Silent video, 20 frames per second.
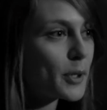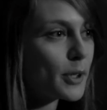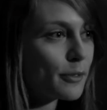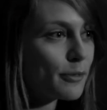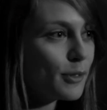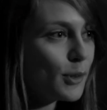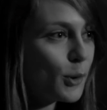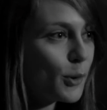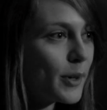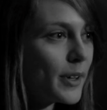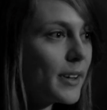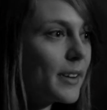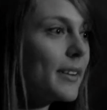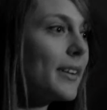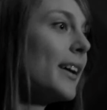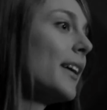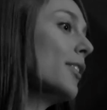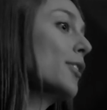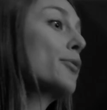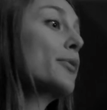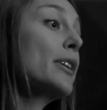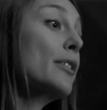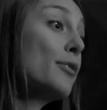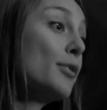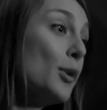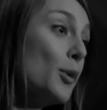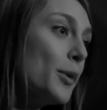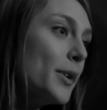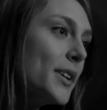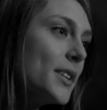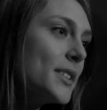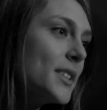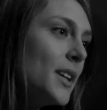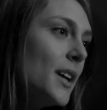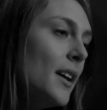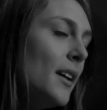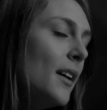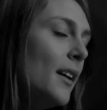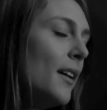per floor and three floors.